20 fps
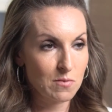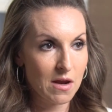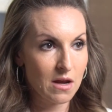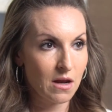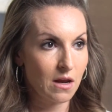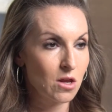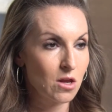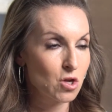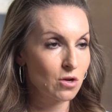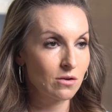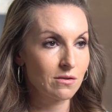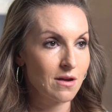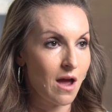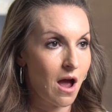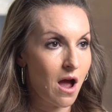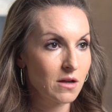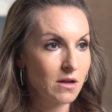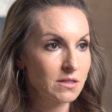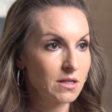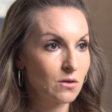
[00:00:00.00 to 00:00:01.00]
meaning you're
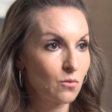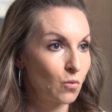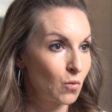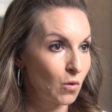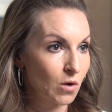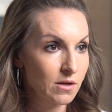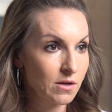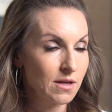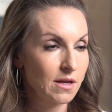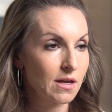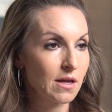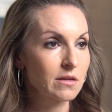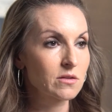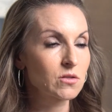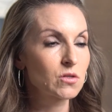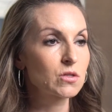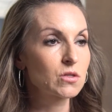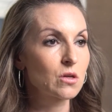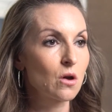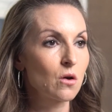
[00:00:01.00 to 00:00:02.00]
not working.
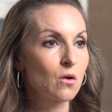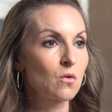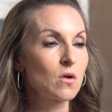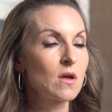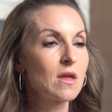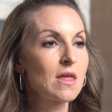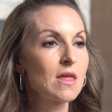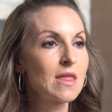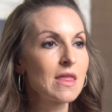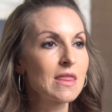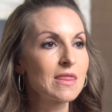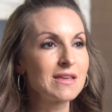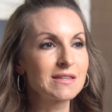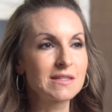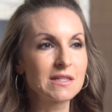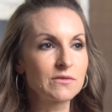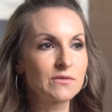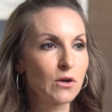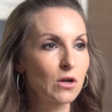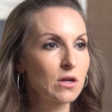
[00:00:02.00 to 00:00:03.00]
So
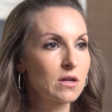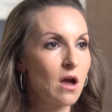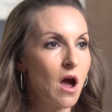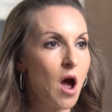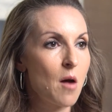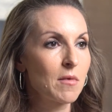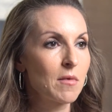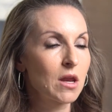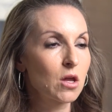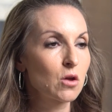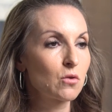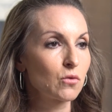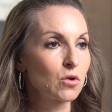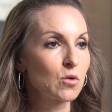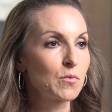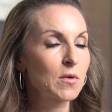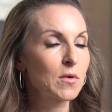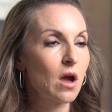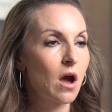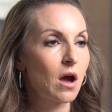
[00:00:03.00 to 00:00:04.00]
this is very common in
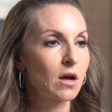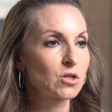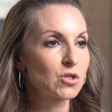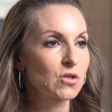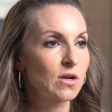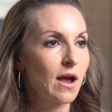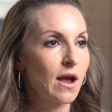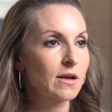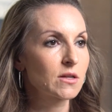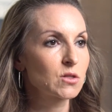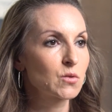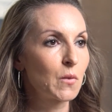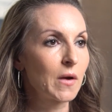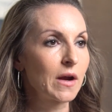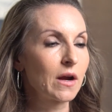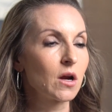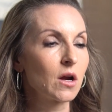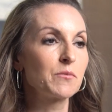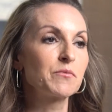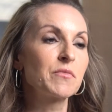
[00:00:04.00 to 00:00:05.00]
group contracts
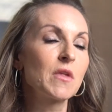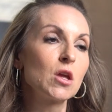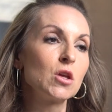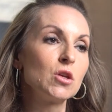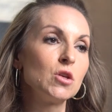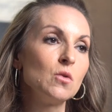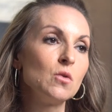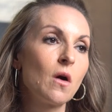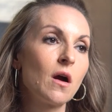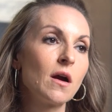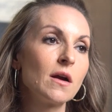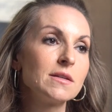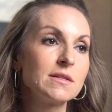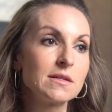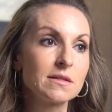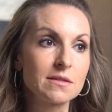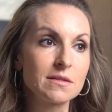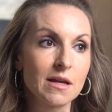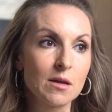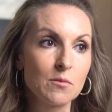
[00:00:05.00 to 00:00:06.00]
where you are
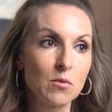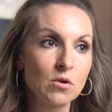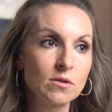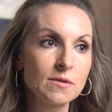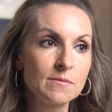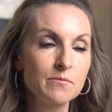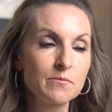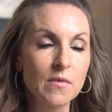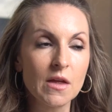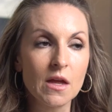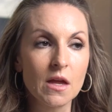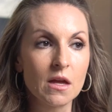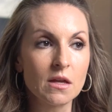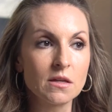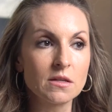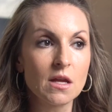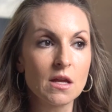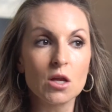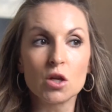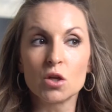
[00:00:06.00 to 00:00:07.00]
disabled
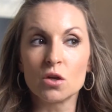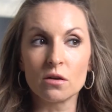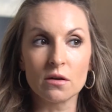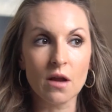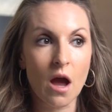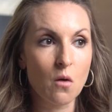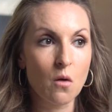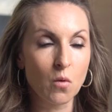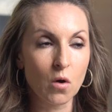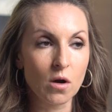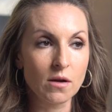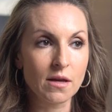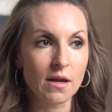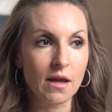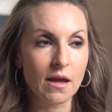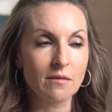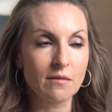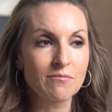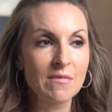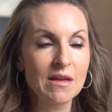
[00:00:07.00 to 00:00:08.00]
and you're not
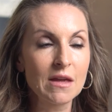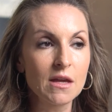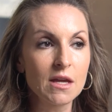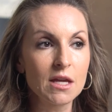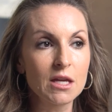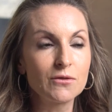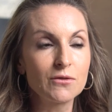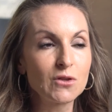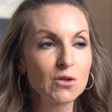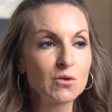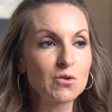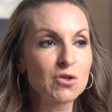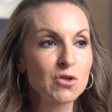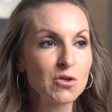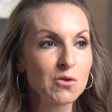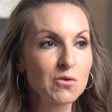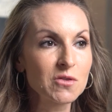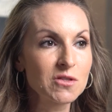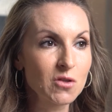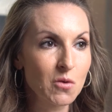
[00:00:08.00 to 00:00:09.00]
working. If you
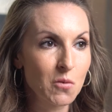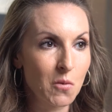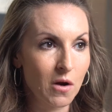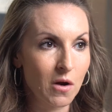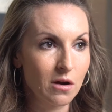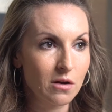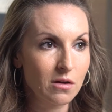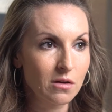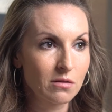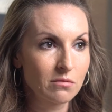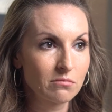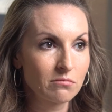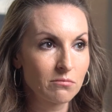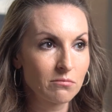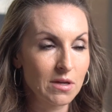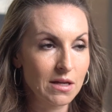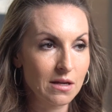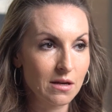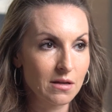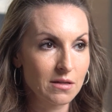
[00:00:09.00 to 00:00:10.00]
choose to work
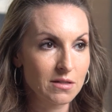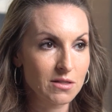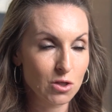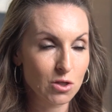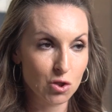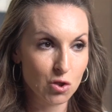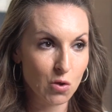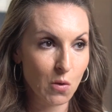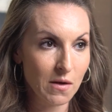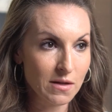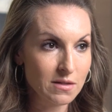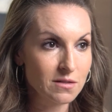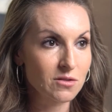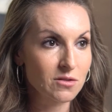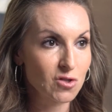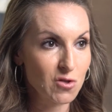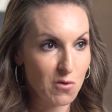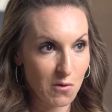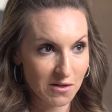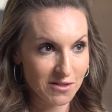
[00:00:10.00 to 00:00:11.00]
because the choice
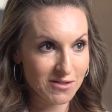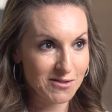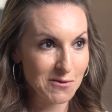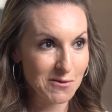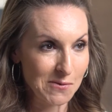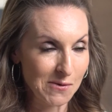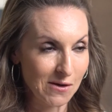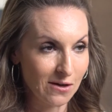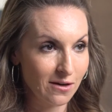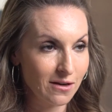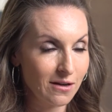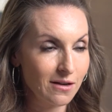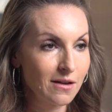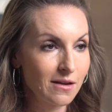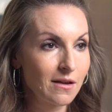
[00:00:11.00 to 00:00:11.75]
is yours to work,